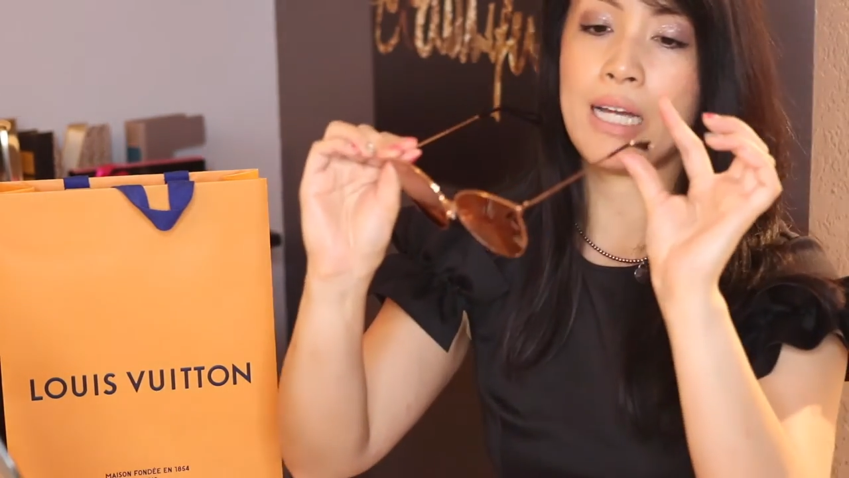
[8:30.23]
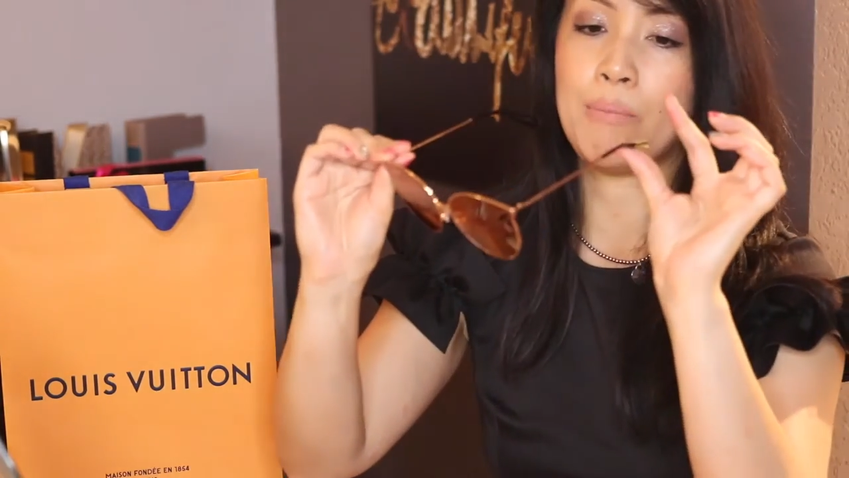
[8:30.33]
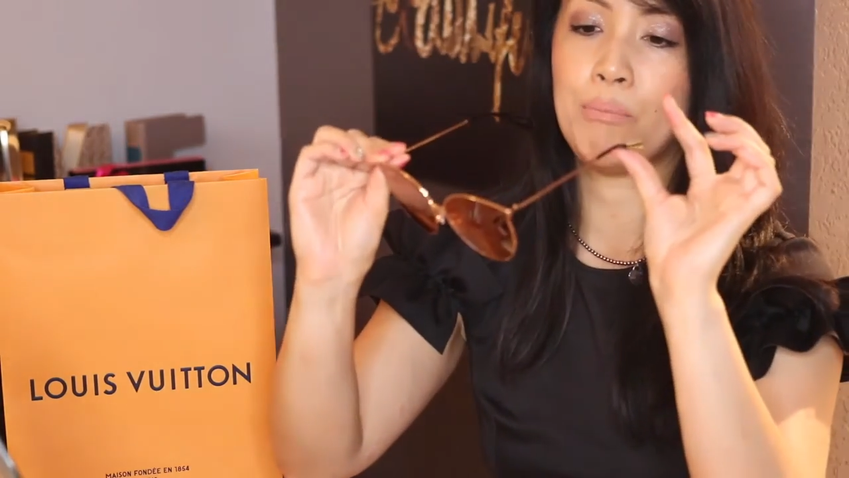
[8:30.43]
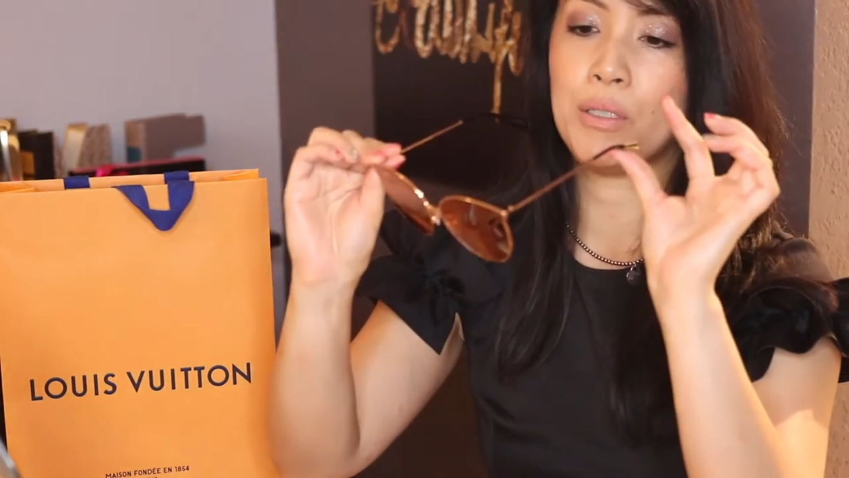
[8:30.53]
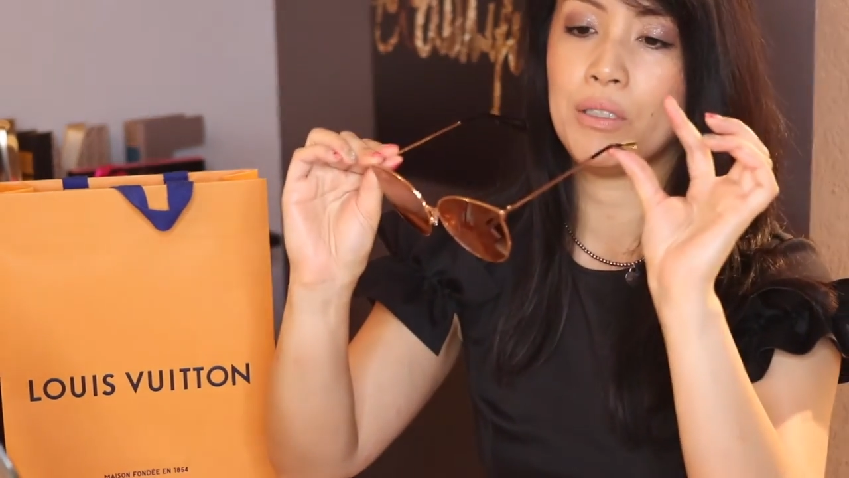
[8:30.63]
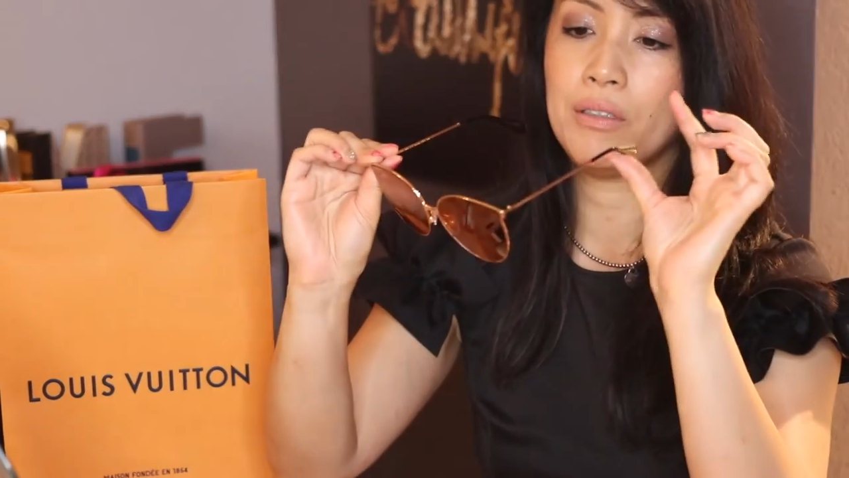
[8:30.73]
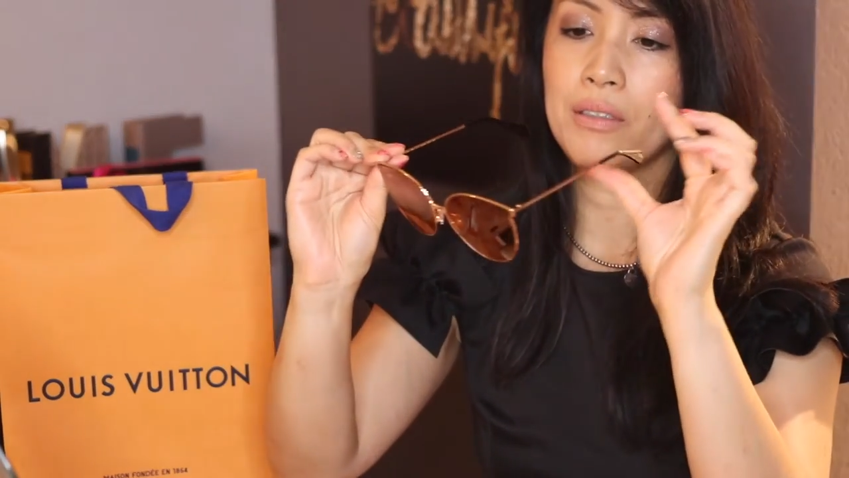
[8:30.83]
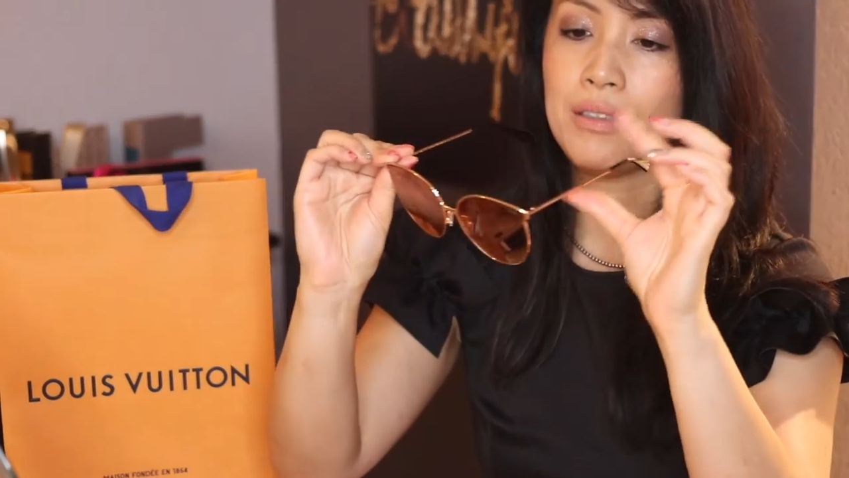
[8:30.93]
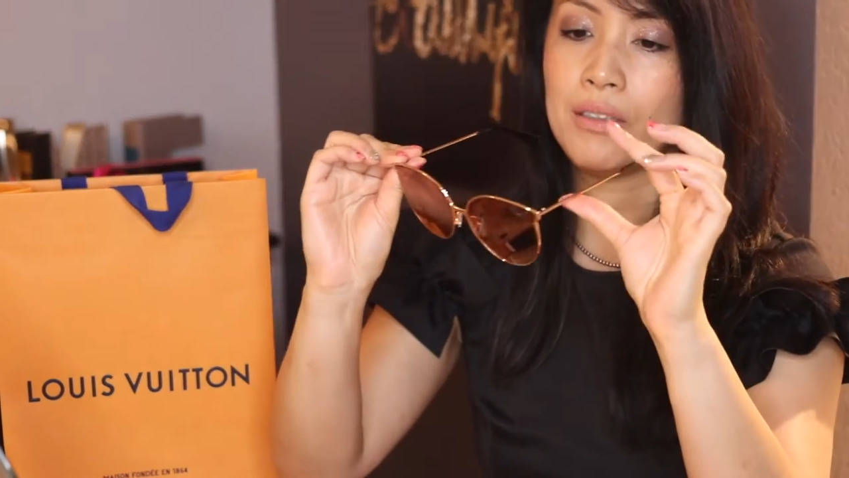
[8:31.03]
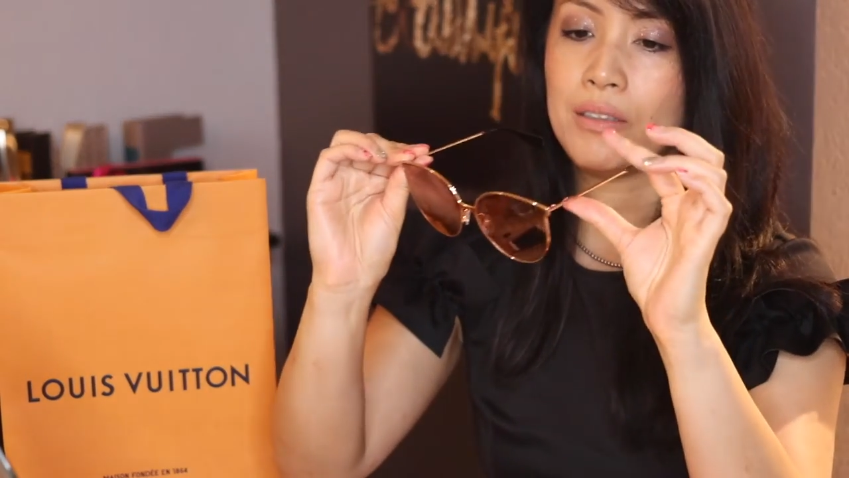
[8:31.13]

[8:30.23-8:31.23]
temple